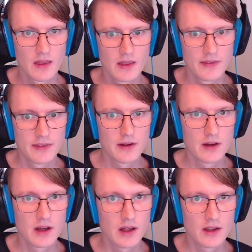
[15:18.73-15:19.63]

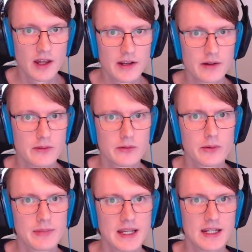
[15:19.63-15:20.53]
Another
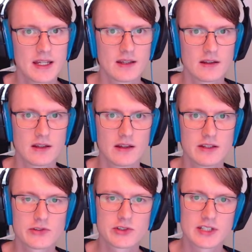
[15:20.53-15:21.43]
remaining
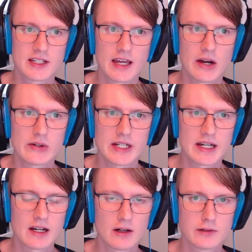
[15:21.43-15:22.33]
interesting
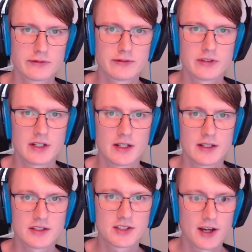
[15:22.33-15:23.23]
area of
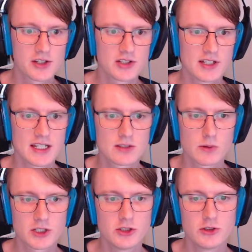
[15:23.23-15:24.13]
discussion is
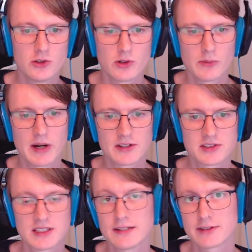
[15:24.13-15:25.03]
what you do about
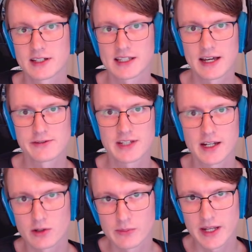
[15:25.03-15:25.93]
certificate
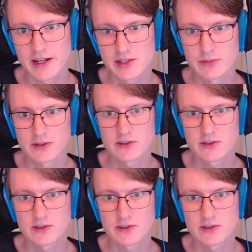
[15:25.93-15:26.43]
lifecycle management.